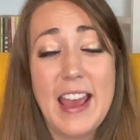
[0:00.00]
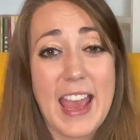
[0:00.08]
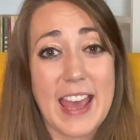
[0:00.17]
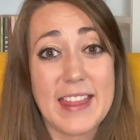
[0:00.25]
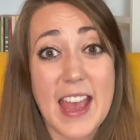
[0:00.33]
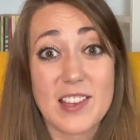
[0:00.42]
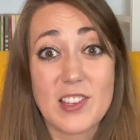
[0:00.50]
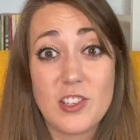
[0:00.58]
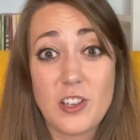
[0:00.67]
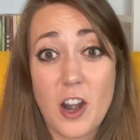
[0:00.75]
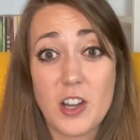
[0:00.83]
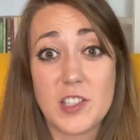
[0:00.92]
And that
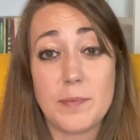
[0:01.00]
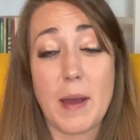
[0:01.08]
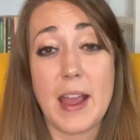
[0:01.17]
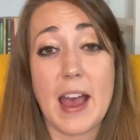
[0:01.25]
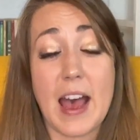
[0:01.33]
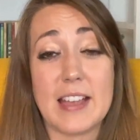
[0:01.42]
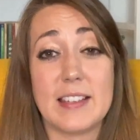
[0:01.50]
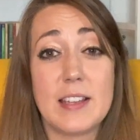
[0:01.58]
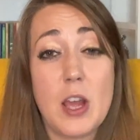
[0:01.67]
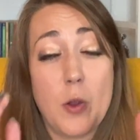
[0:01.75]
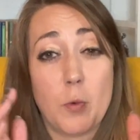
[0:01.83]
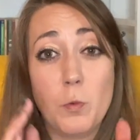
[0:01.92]
starts by us
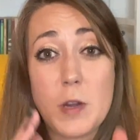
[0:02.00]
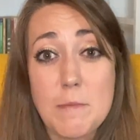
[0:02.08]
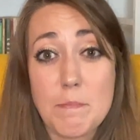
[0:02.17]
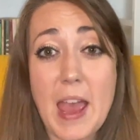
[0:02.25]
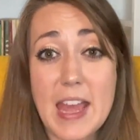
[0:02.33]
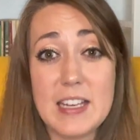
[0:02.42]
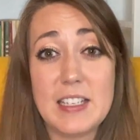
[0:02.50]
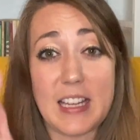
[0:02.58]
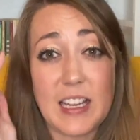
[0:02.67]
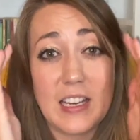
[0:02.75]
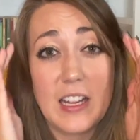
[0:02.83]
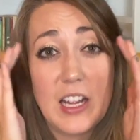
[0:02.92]

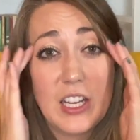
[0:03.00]
repenting,